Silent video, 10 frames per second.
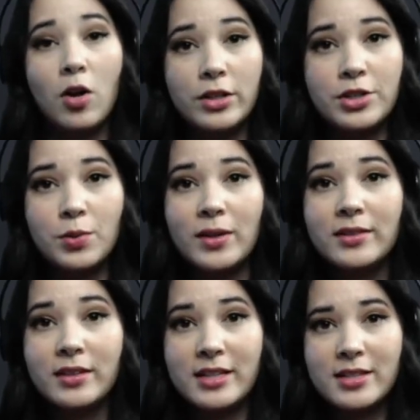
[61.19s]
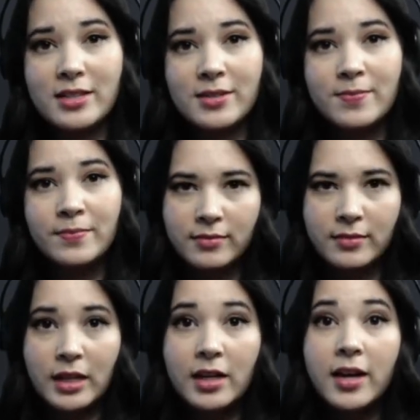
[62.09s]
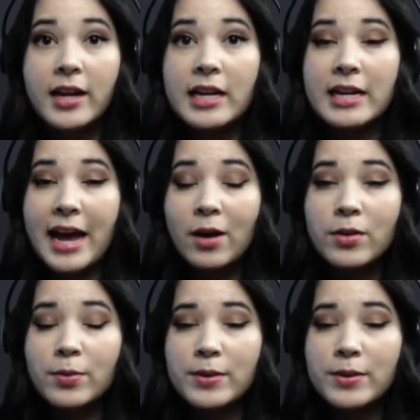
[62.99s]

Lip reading: all into one list. Now that we've